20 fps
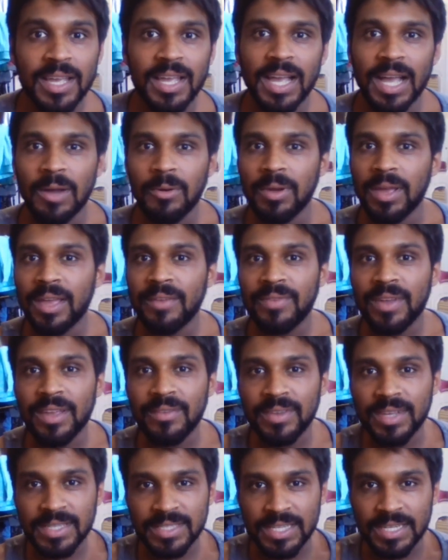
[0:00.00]
However, if
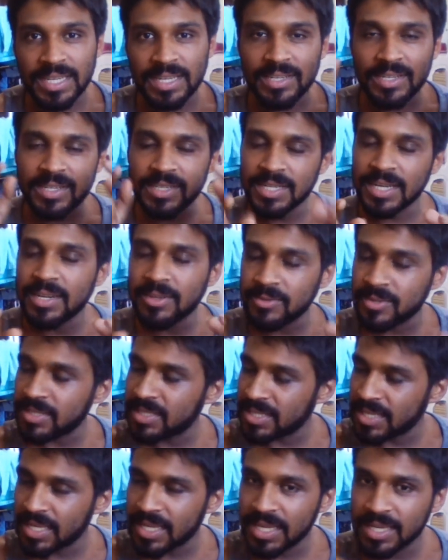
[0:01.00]
you guys are new to the channel,
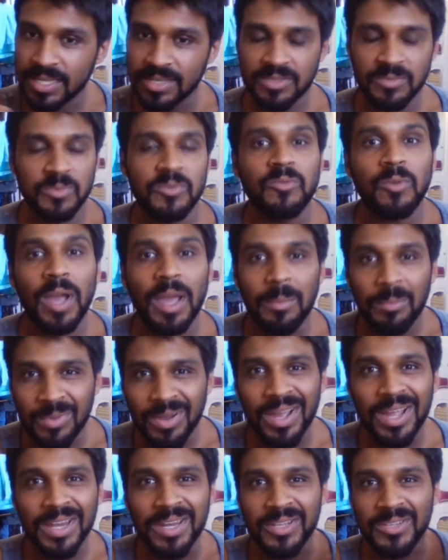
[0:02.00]
consider hitting the subscribe
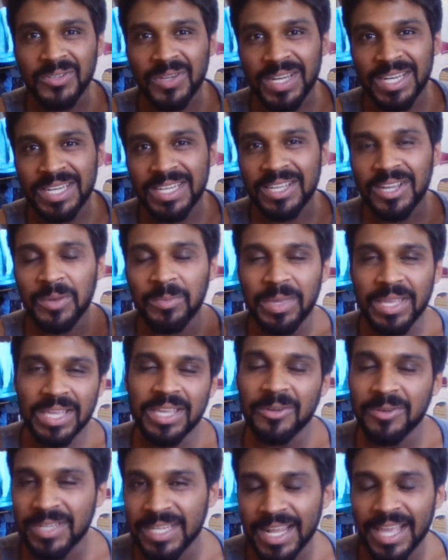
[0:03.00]
button, enjoy the DRP
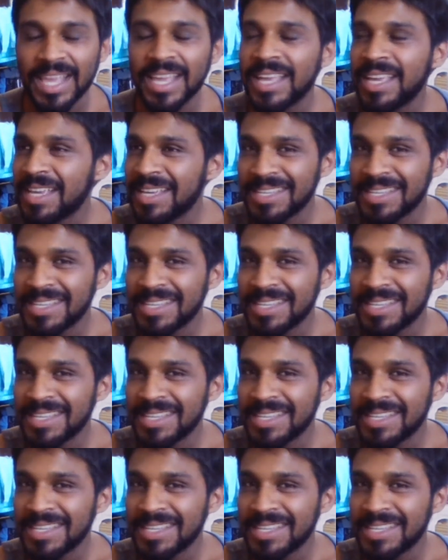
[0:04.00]
guild today,